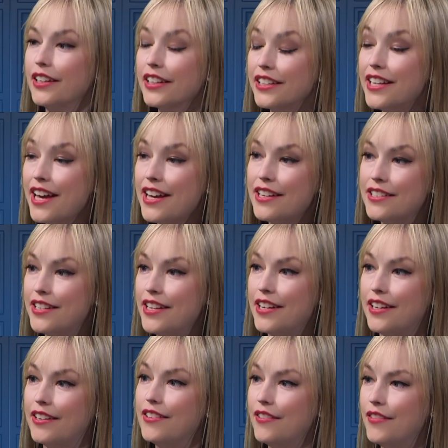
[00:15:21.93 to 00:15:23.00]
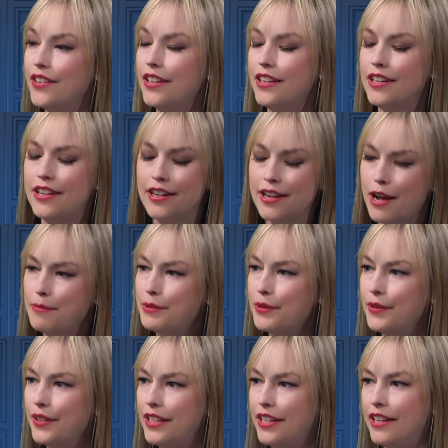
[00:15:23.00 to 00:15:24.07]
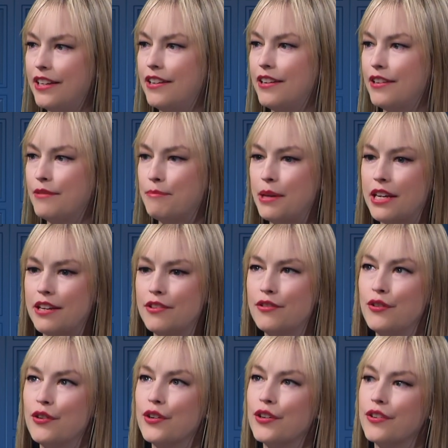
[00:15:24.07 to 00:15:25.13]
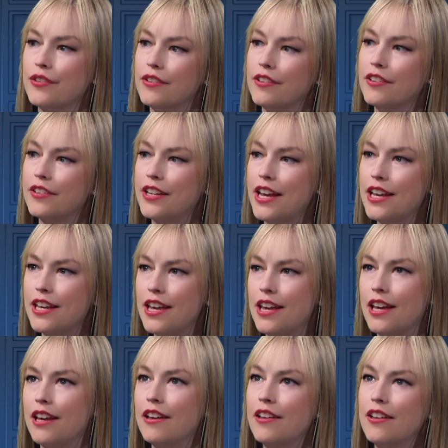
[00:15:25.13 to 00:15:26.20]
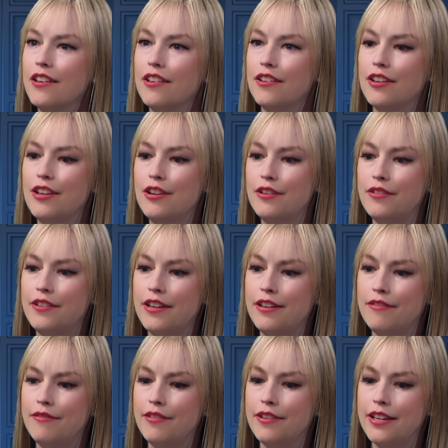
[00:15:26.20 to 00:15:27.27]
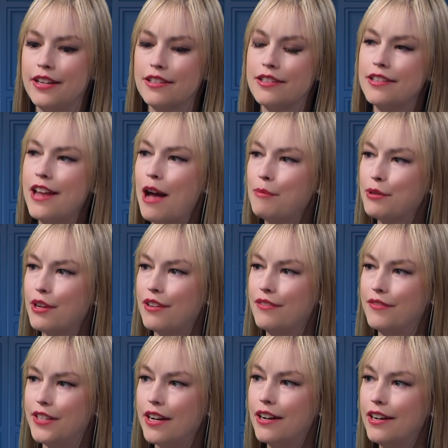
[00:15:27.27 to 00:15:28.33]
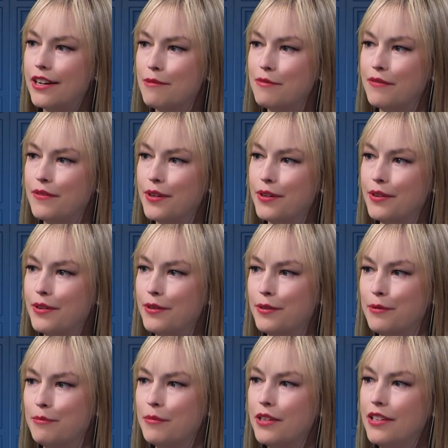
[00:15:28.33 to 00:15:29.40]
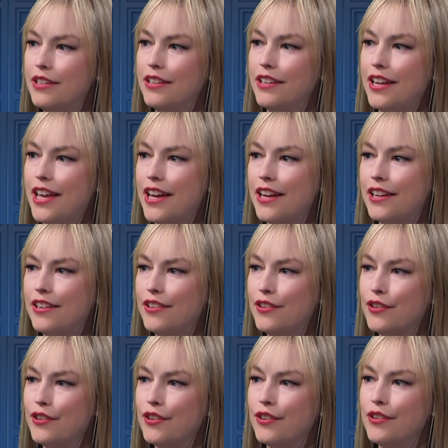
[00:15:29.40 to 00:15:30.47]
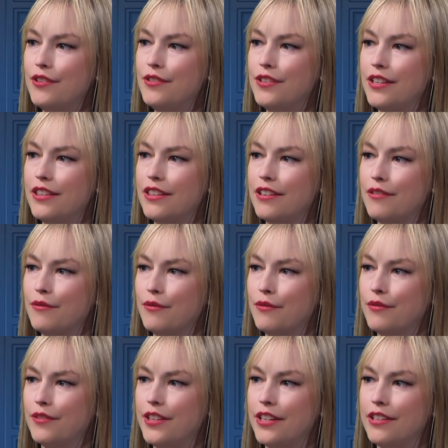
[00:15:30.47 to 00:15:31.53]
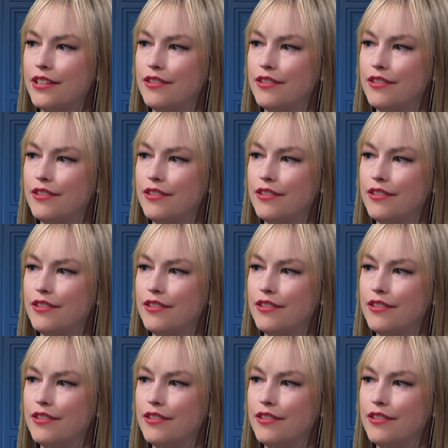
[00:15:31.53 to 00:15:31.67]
Yeah, it did. It absolutely did, because you're taking, you know, like a snapshot of time of the home, and you're using the